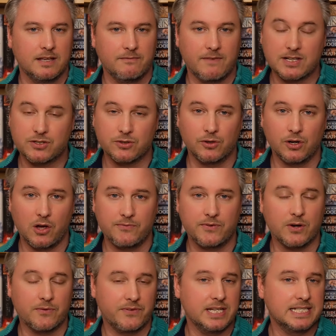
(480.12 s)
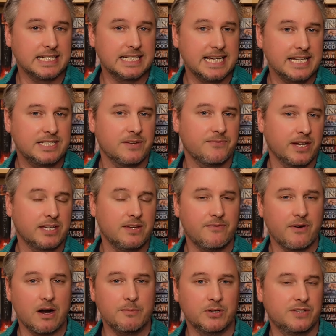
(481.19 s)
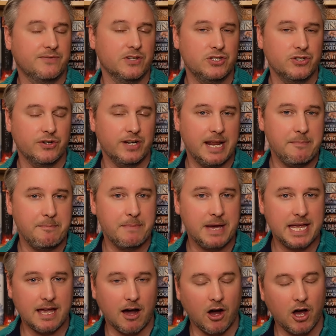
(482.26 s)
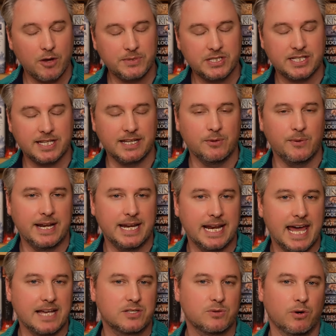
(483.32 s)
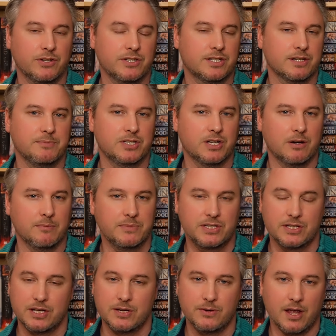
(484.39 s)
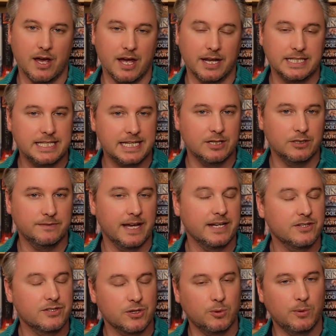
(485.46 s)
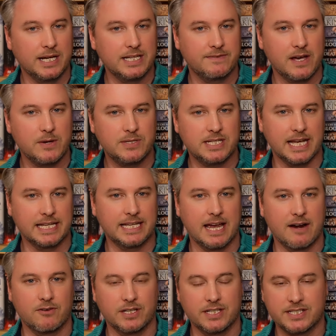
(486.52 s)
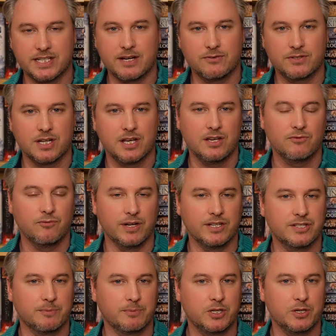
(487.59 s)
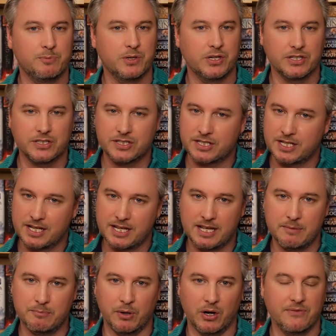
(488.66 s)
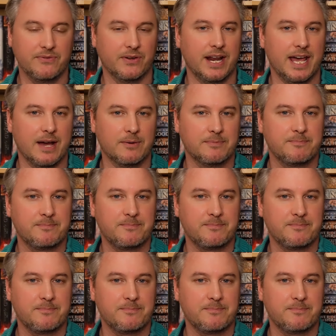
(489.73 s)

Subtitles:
That's all I've got for you today, so thank you very much for joining me. I hope to see you in the next one sometime soon. Until then, as always though, take care of yourselves, read some good books. Bye for now.